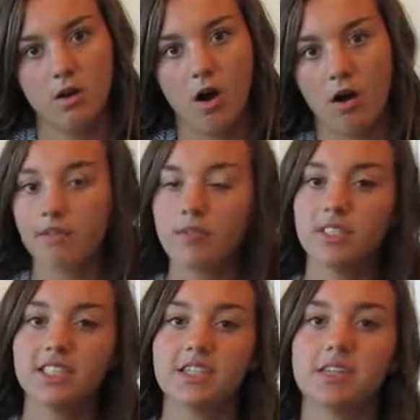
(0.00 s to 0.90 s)
All the
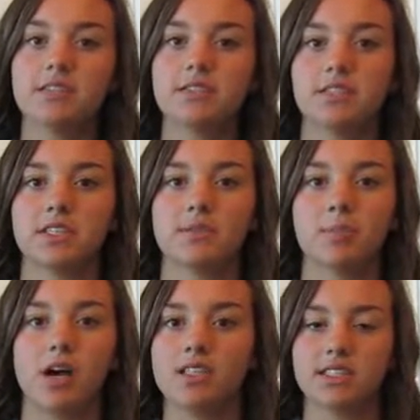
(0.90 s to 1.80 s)
materials for this
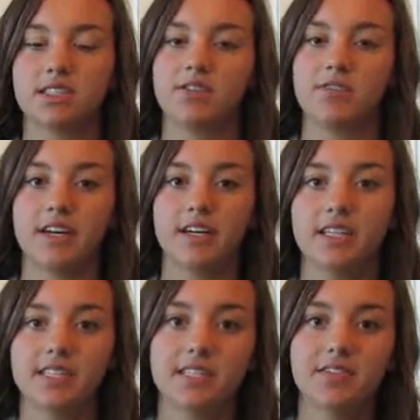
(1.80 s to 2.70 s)
project are very
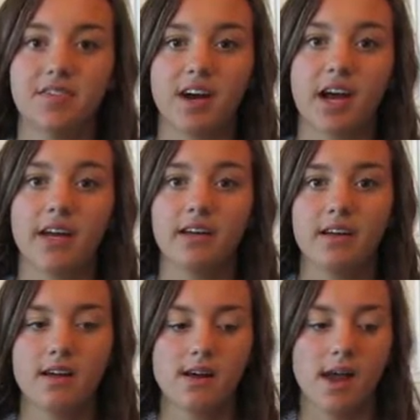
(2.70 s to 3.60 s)
easy to find,
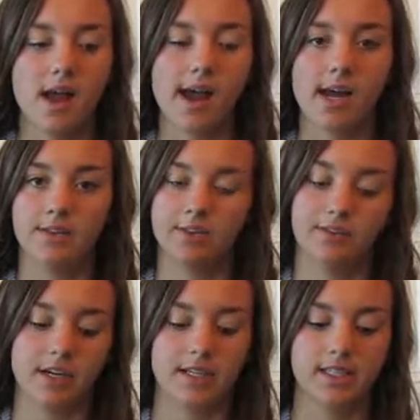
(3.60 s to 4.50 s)
and they're
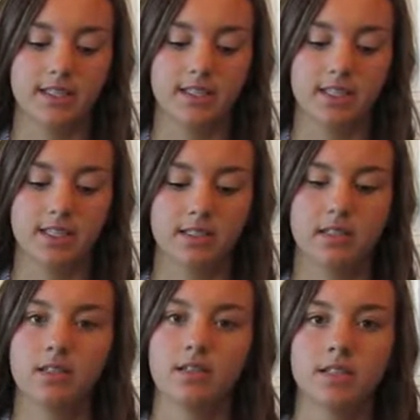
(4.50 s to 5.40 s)
very easy
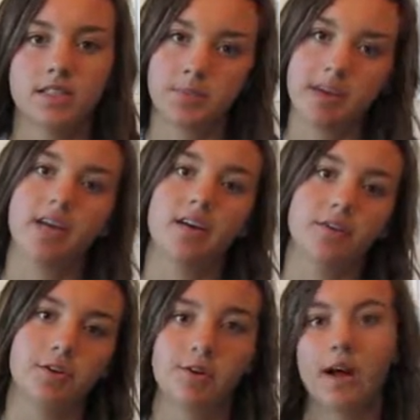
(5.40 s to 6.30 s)
to make if
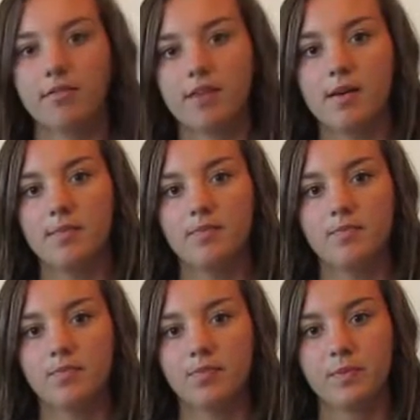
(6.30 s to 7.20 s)
you don't have them.
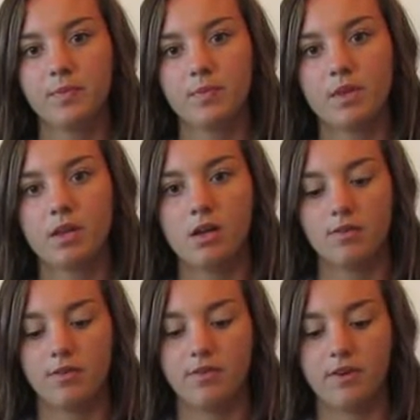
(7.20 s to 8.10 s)

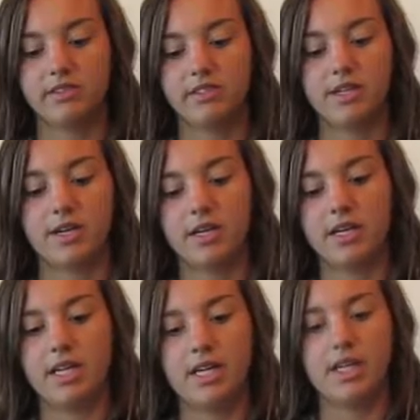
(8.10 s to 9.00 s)
The first thing you're going to
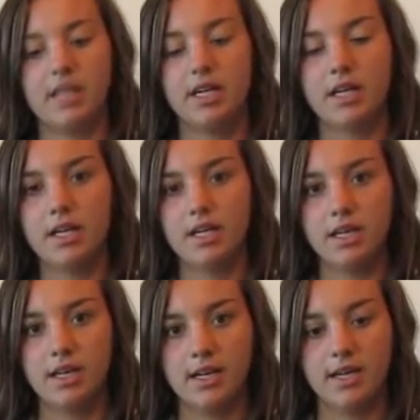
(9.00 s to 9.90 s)
need
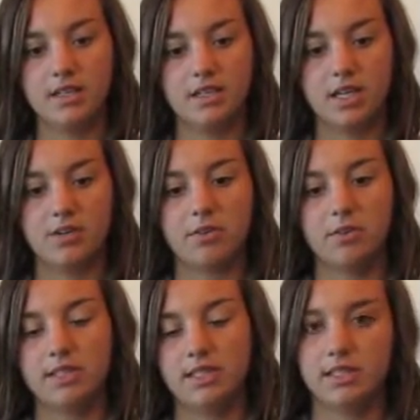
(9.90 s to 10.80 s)
in
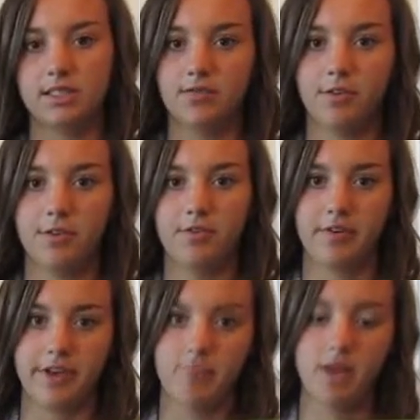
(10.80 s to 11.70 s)
general is a photo
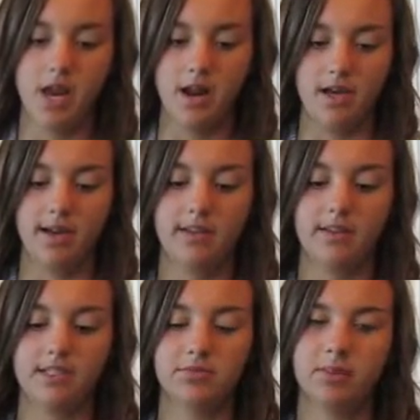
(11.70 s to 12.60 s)
frame, and I got
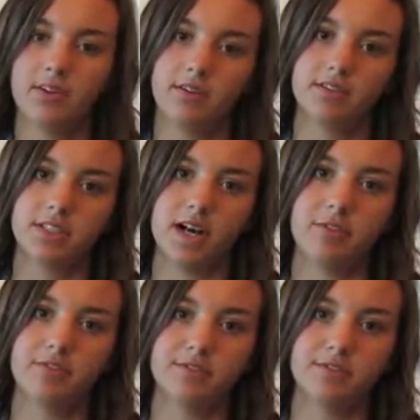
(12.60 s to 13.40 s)
this from the thrift shop